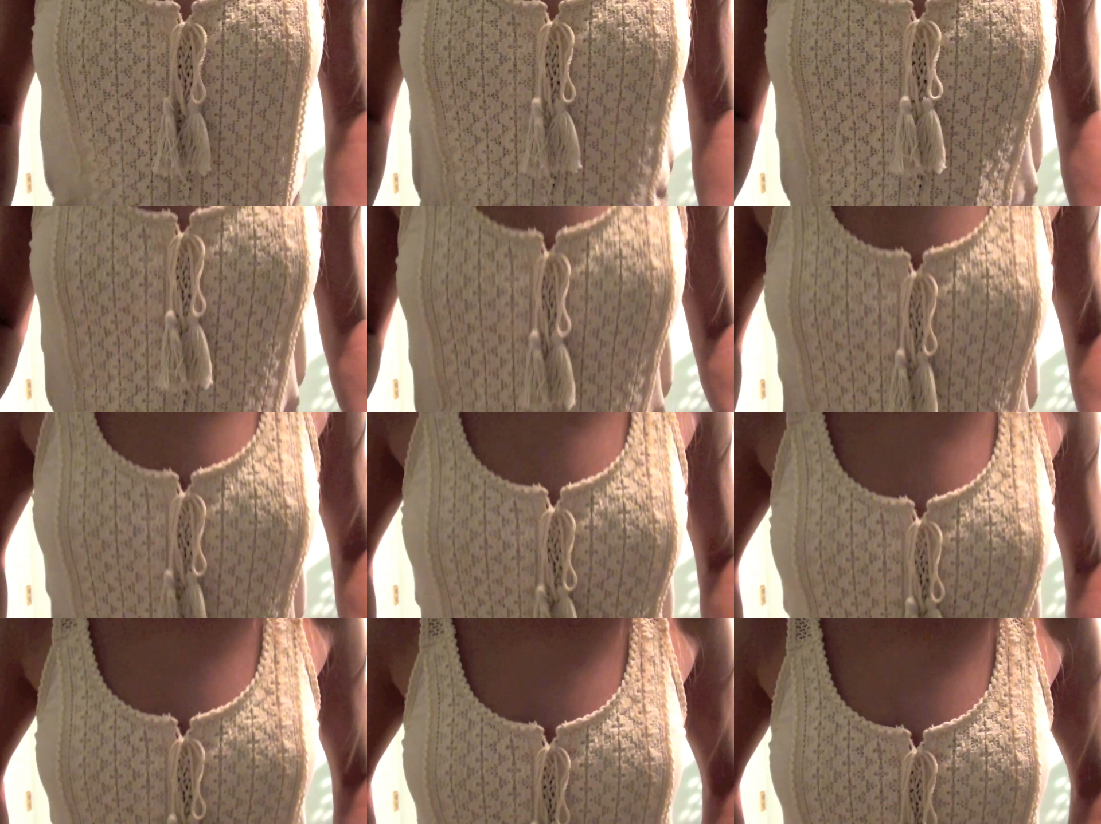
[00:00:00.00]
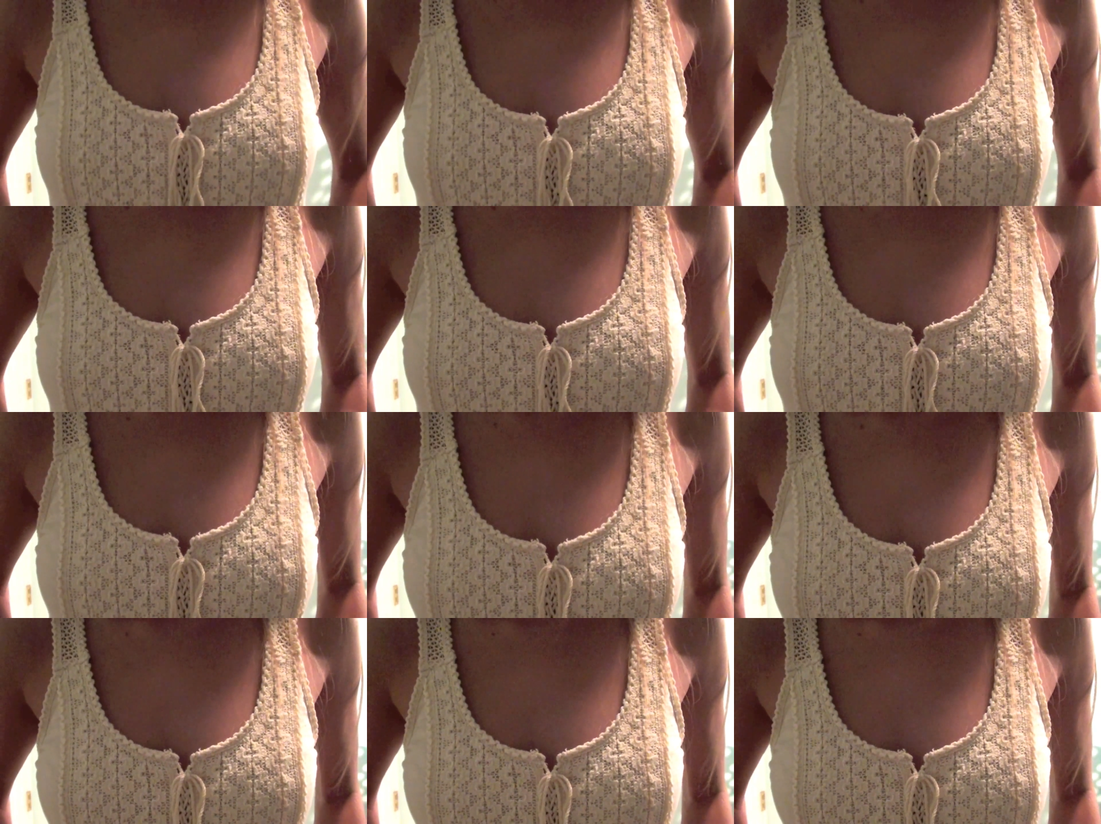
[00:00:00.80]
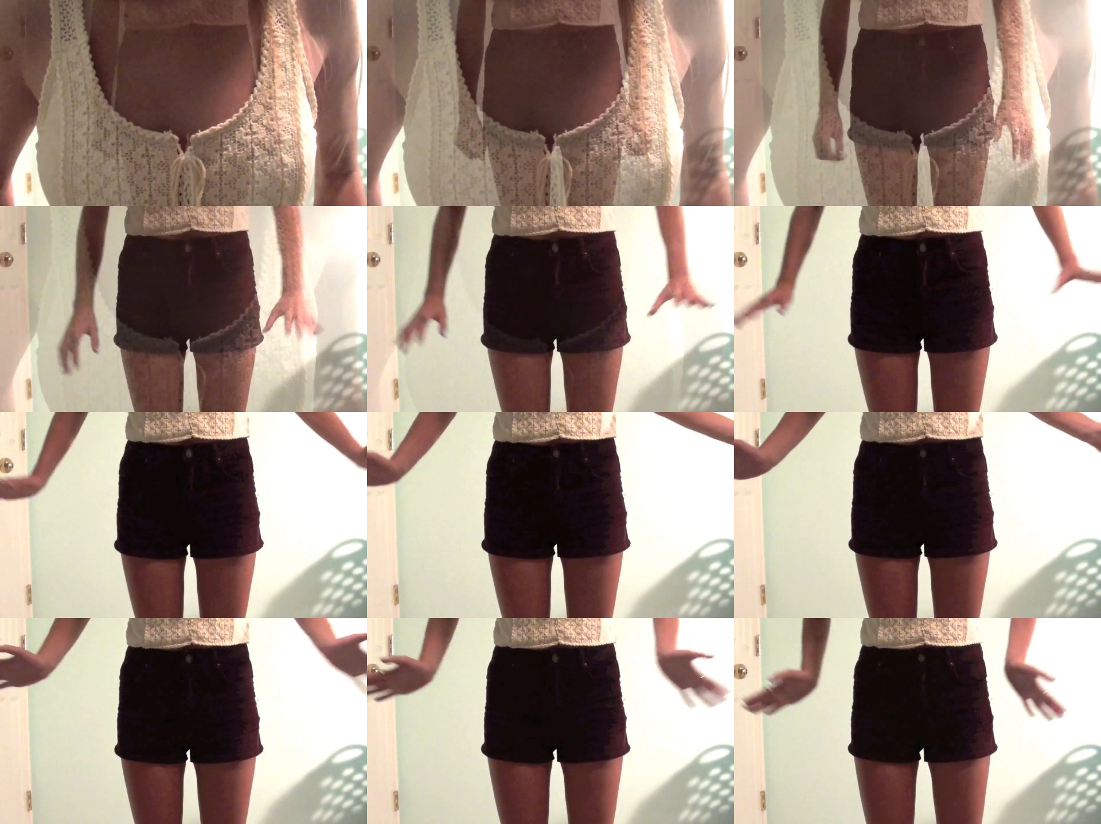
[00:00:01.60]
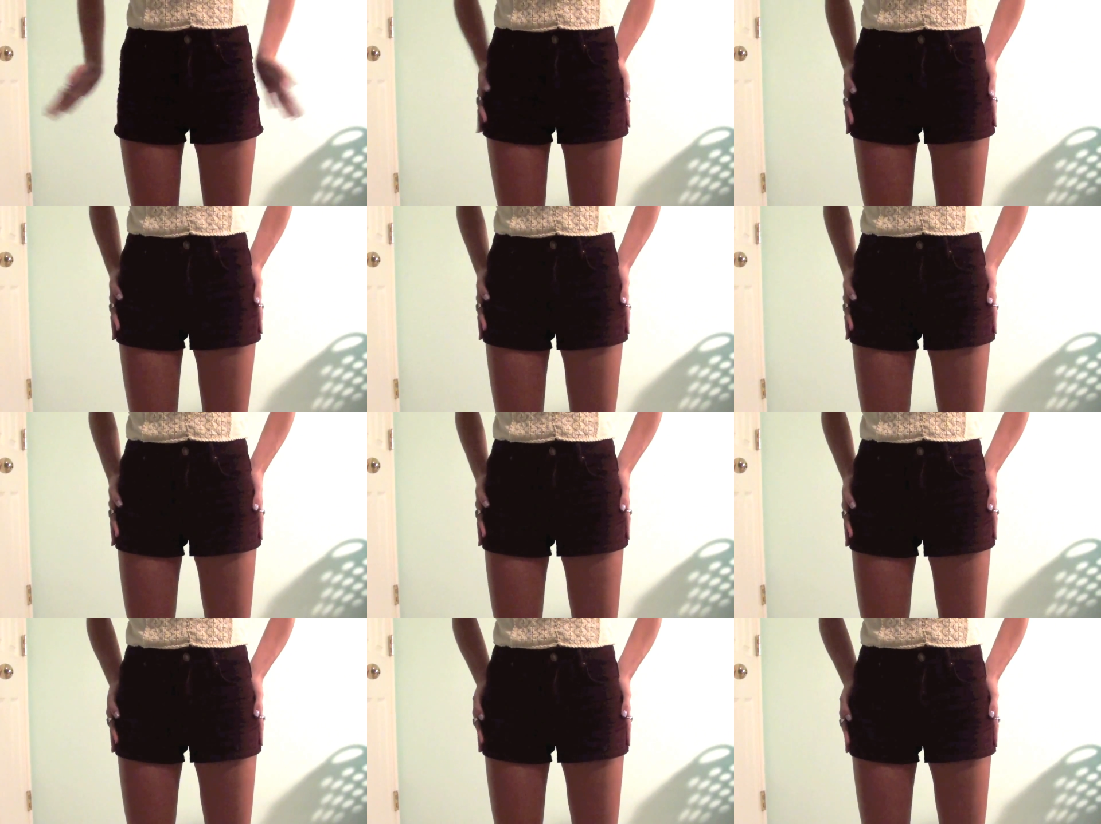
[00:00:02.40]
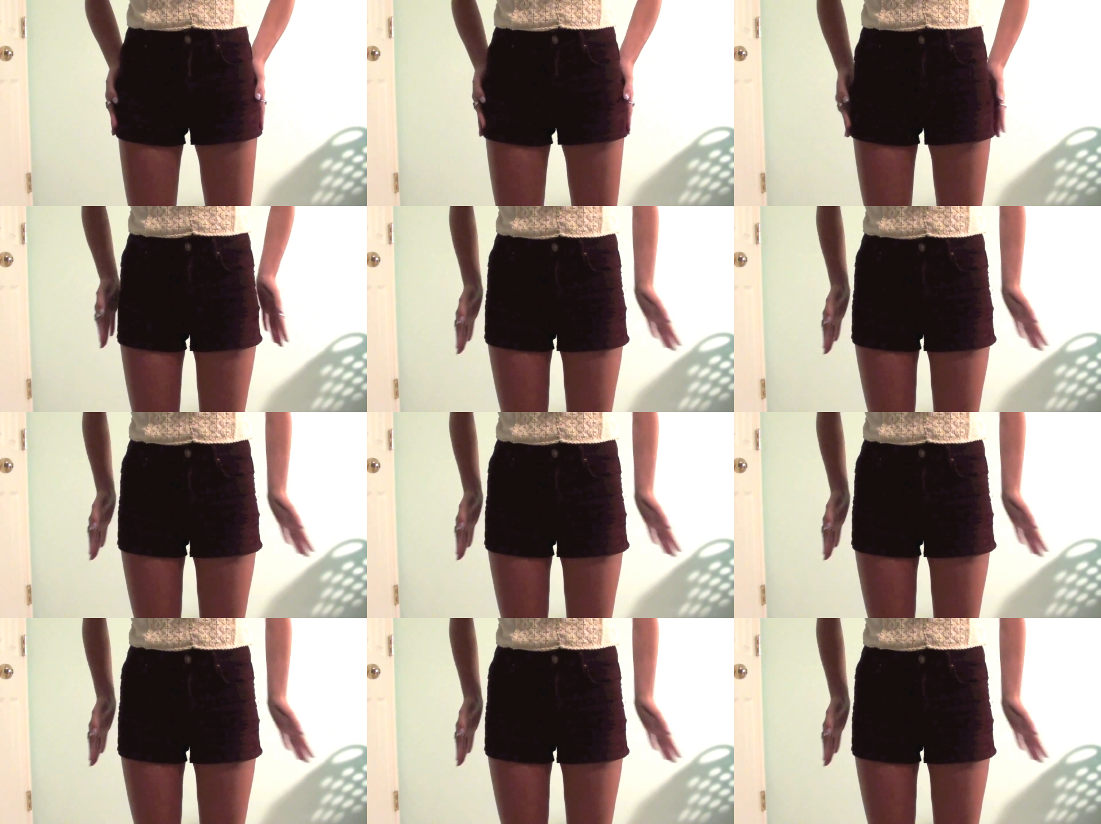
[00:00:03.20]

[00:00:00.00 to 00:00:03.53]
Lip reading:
(no speaker visible)